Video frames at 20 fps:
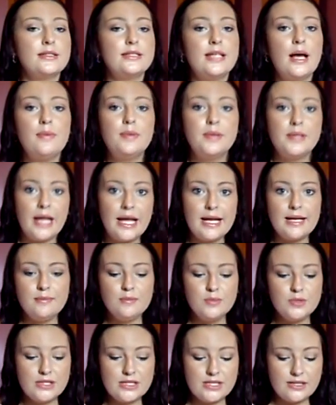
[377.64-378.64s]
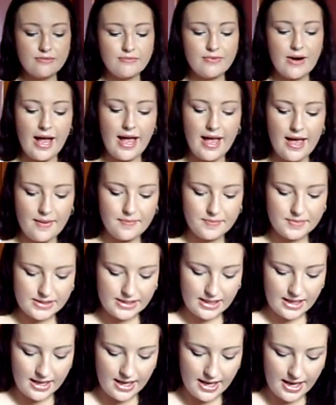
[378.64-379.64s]
double layered muslin wraps
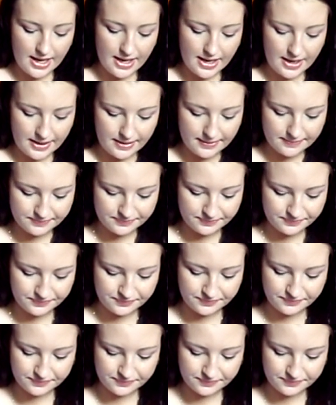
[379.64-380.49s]
um,